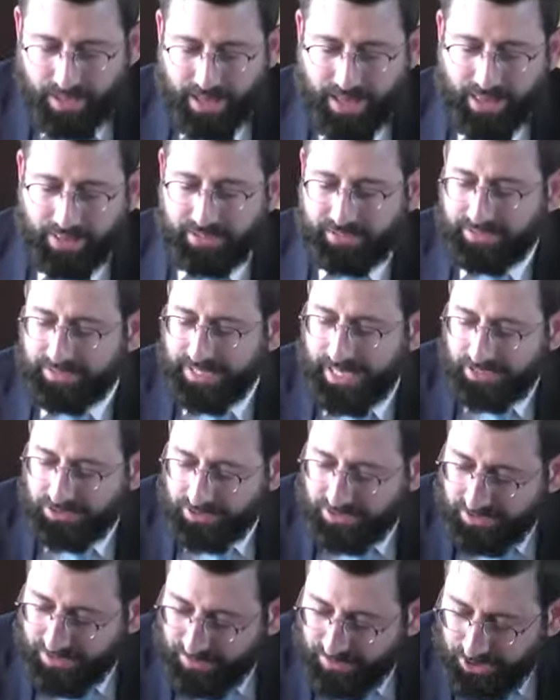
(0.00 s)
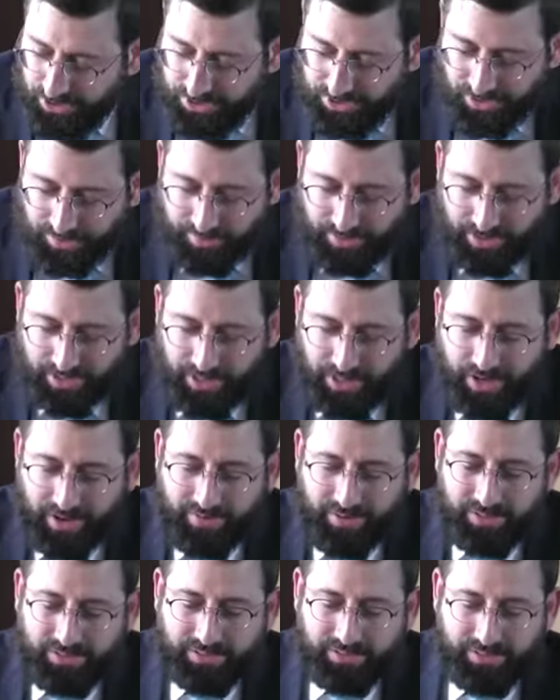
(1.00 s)
And this is not just the Mishnah in Pirkei
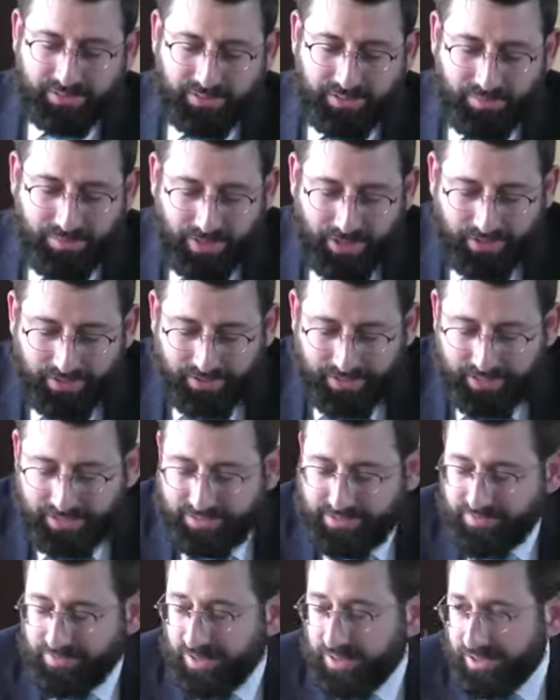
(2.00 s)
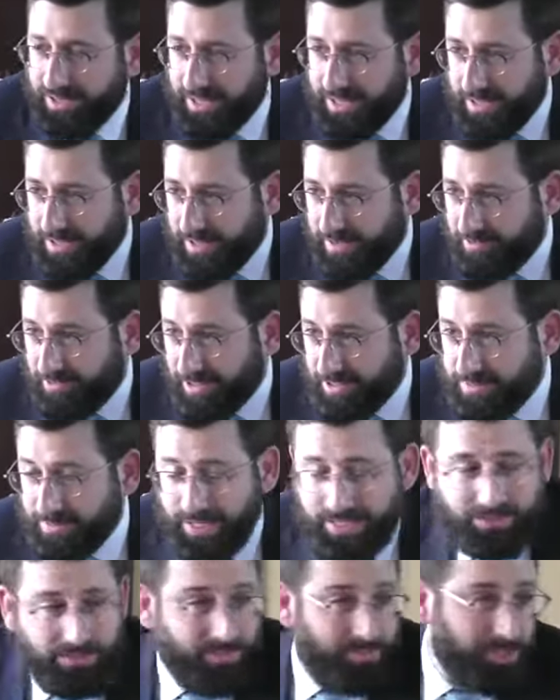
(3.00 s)
Avos. Apparently, it's a very uh,
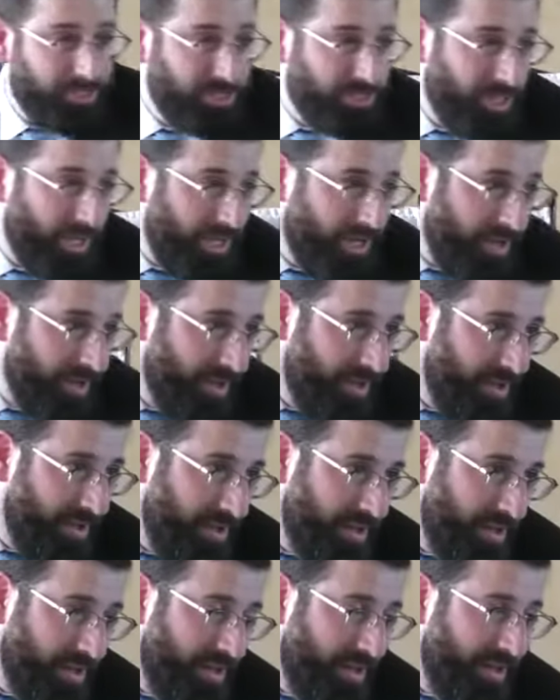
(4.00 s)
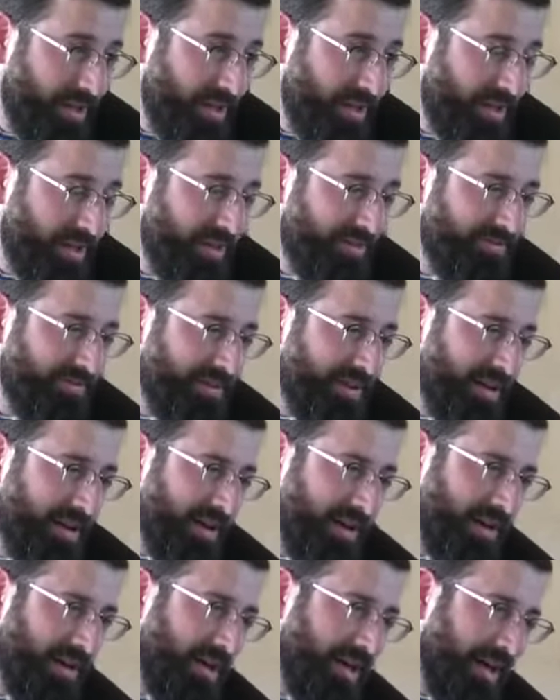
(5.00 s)
fundamental Mishnah. If,
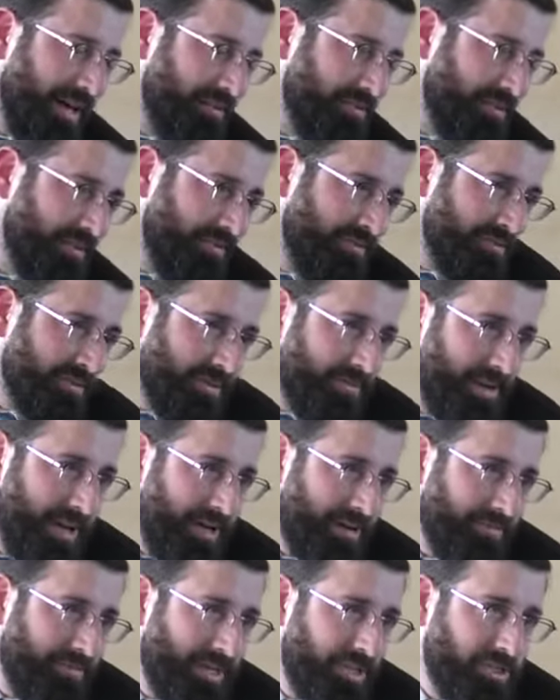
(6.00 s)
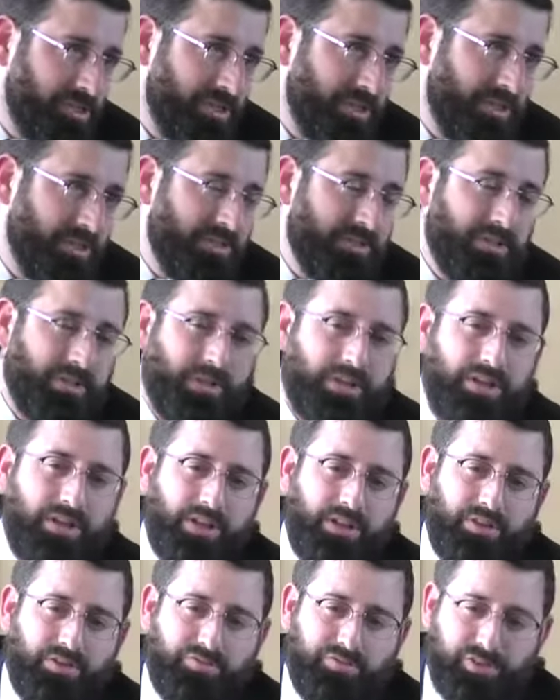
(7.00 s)
uh, as Rav Tabak
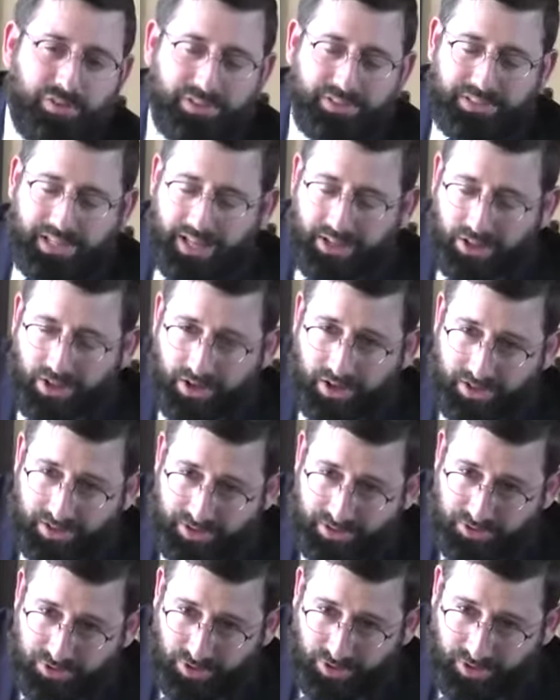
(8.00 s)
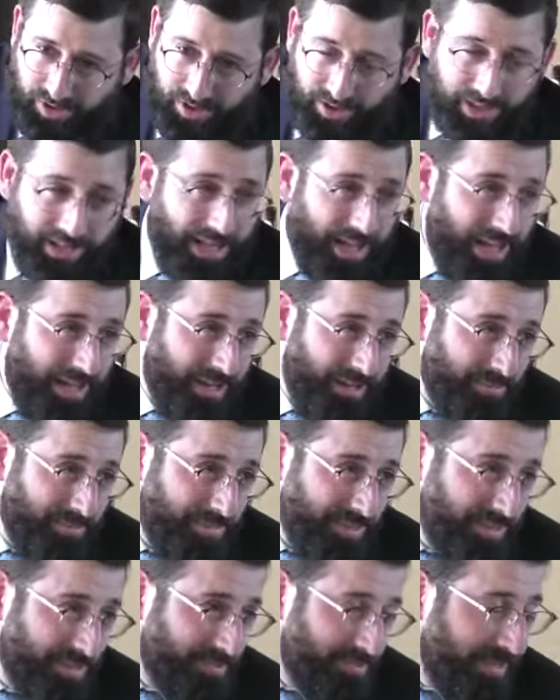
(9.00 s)
mentioned, the first halach in the Torah, Chayim,
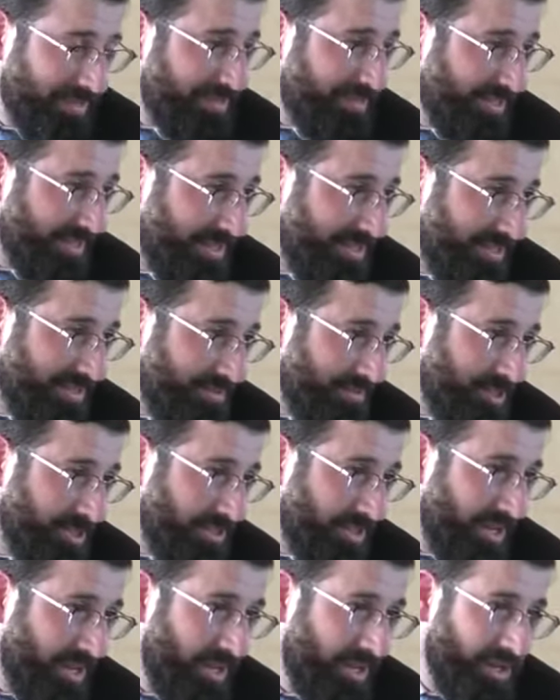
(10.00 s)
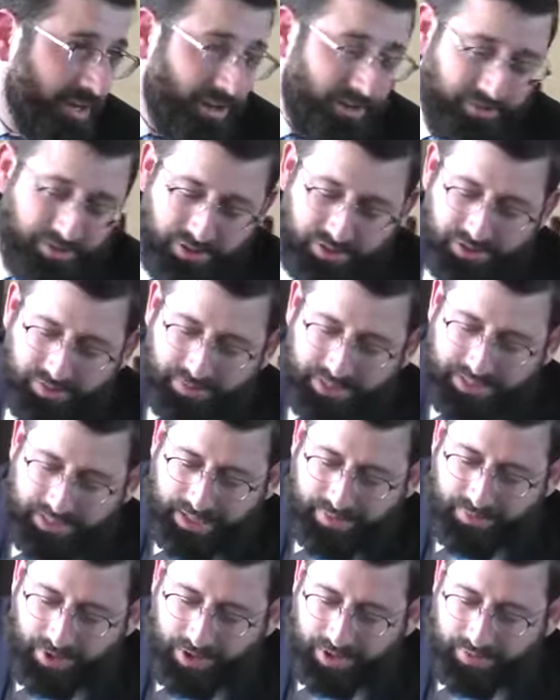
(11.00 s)
is basically this Mishnah of Yehuda ben
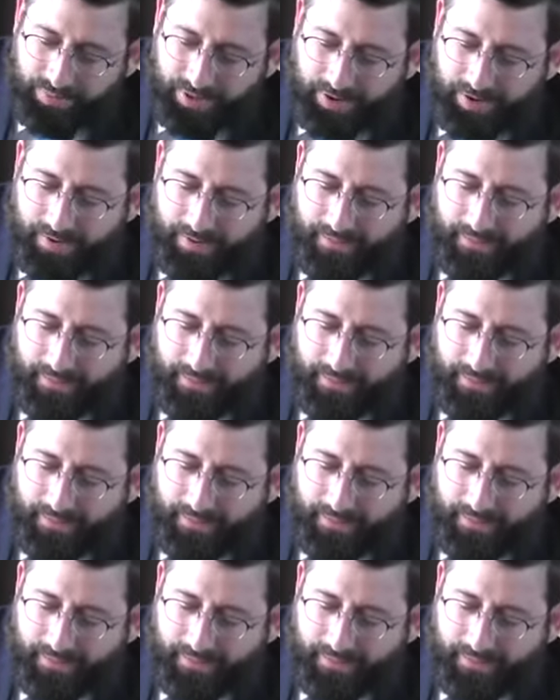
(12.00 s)
Teima Omer.